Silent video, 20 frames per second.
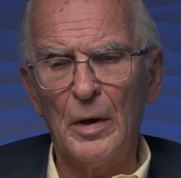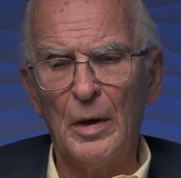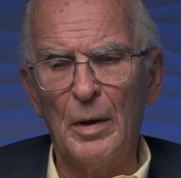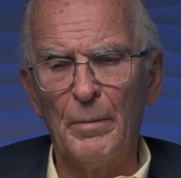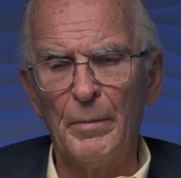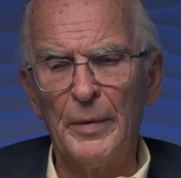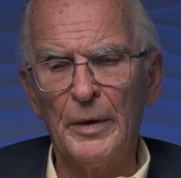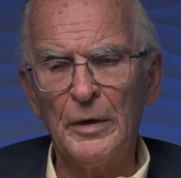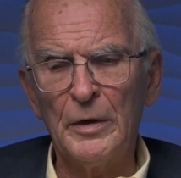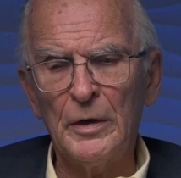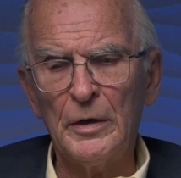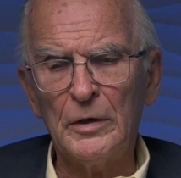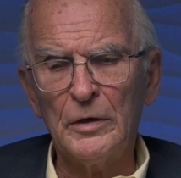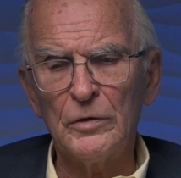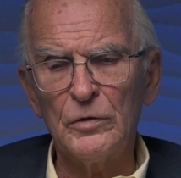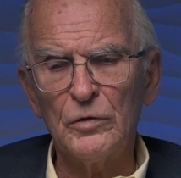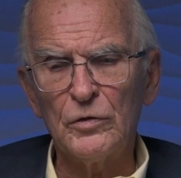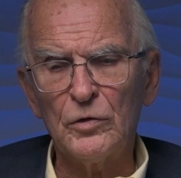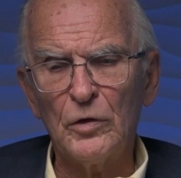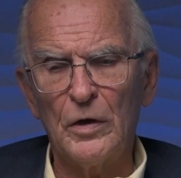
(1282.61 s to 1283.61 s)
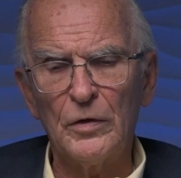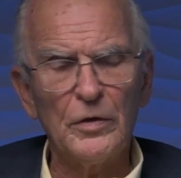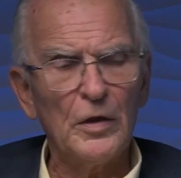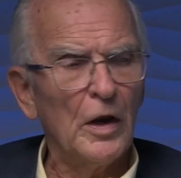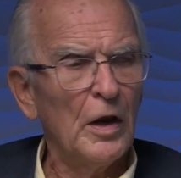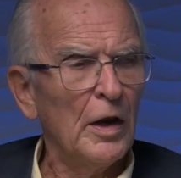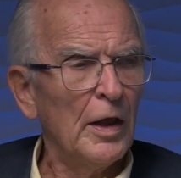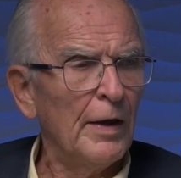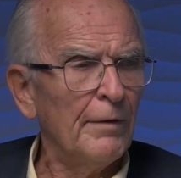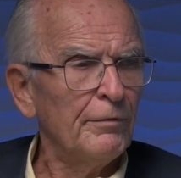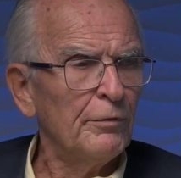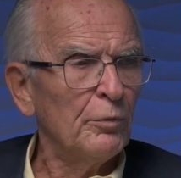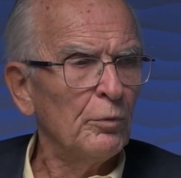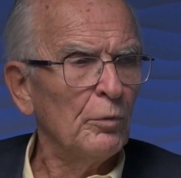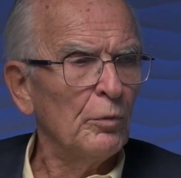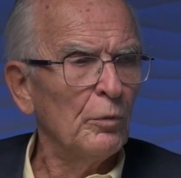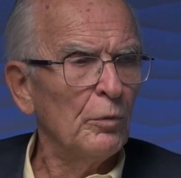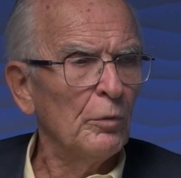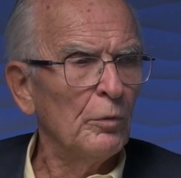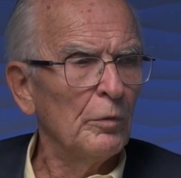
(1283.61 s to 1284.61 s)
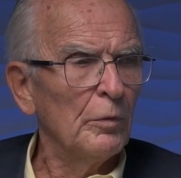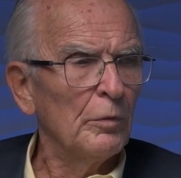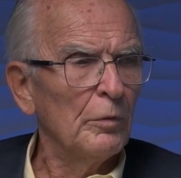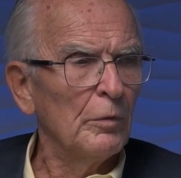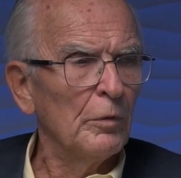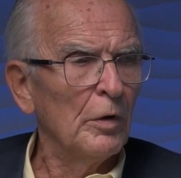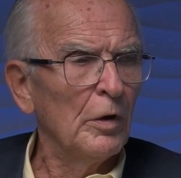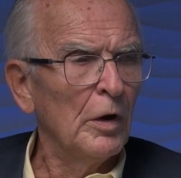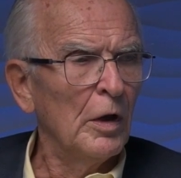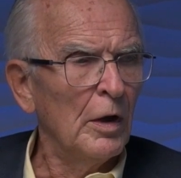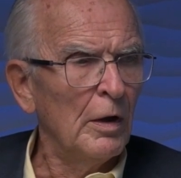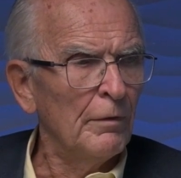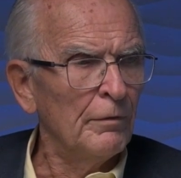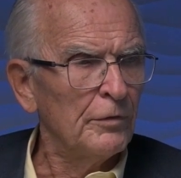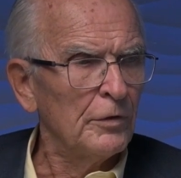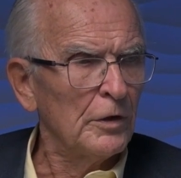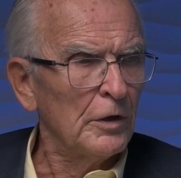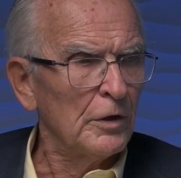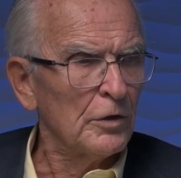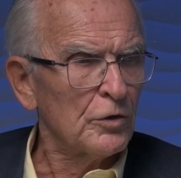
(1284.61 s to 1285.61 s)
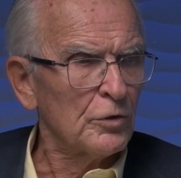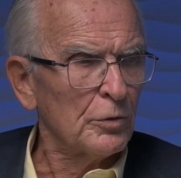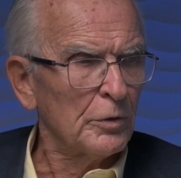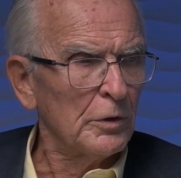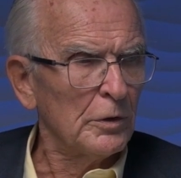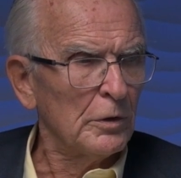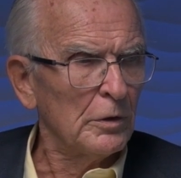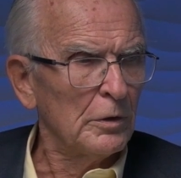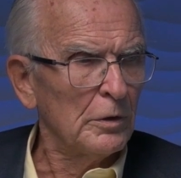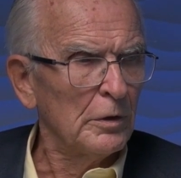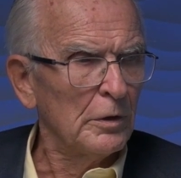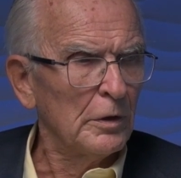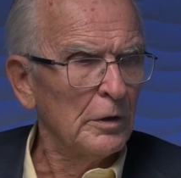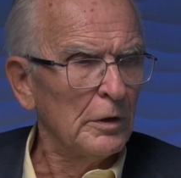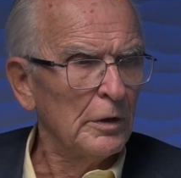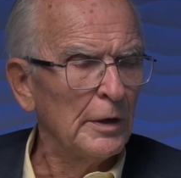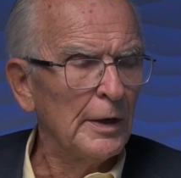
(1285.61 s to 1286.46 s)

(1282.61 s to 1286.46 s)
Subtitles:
Americans on the left loved Israel.